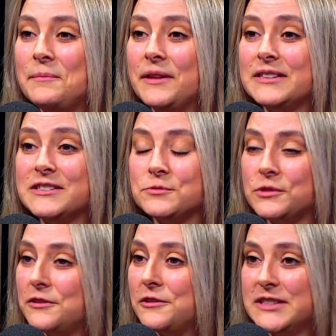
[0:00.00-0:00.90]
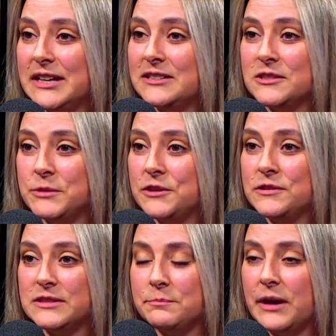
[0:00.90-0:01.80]
Storing all the titles, because
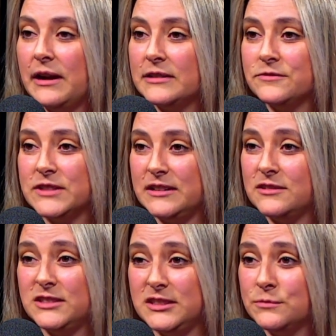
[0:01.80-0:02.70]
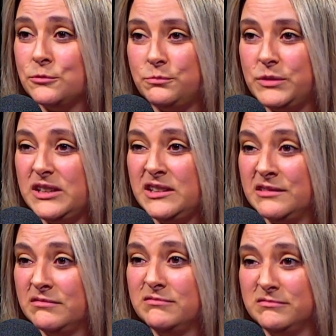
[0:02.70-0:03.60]
the packs of title deeds would be,
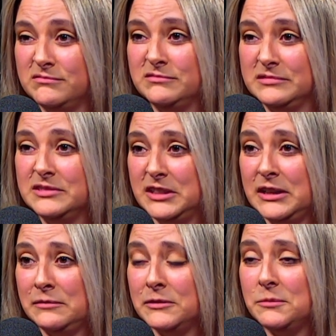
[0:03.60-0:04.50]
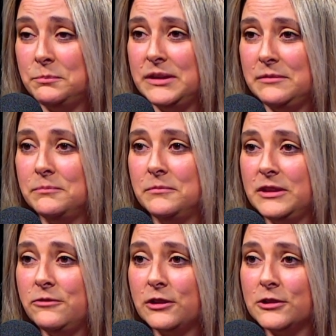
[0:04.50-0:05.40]
they'd be
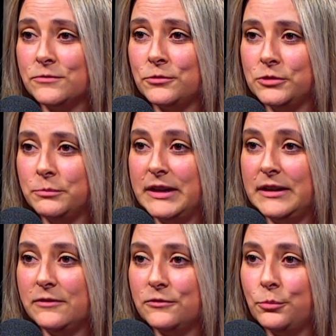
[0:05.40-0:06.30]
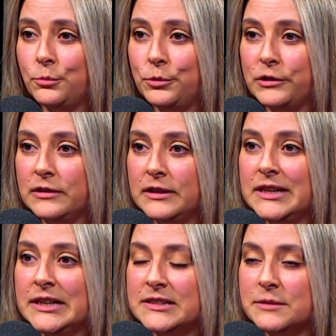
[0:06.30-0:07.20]
lever arch folder big, if not more
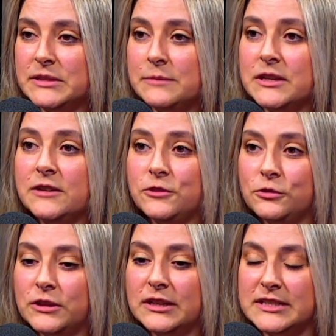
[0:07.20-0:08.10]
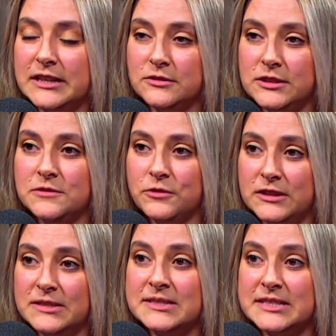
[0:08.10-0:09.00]
sometimes. And if you're looking at title deeds for an
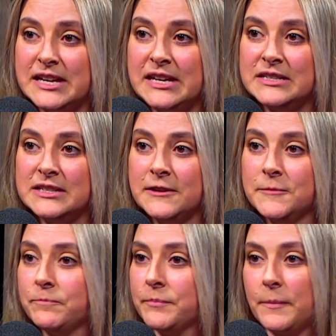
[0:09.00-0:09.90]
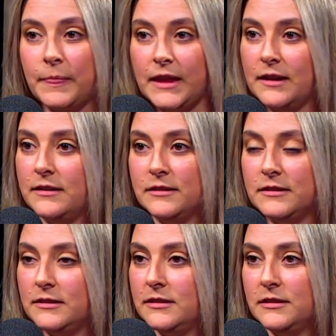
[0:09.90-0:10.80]
estate,
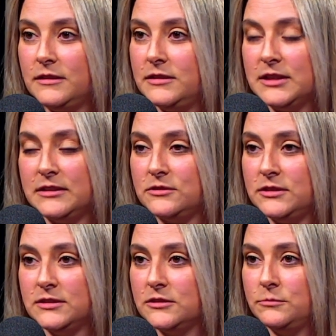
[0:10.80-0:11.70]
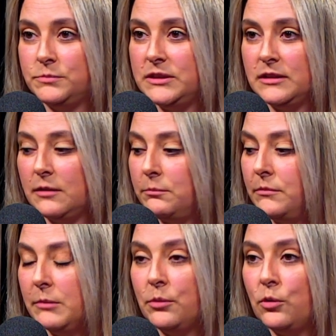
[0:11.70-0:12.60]
the title deeds could be
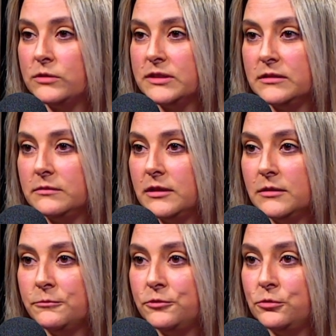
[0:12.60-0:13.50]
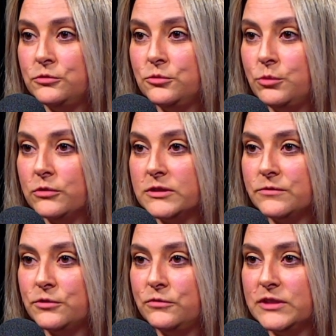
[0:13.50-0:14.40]
a box, two boxes
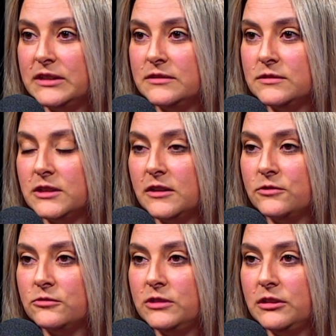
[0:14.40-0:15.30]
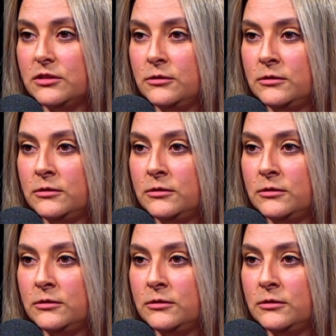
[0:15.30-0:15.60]
full of titles that you have to read through.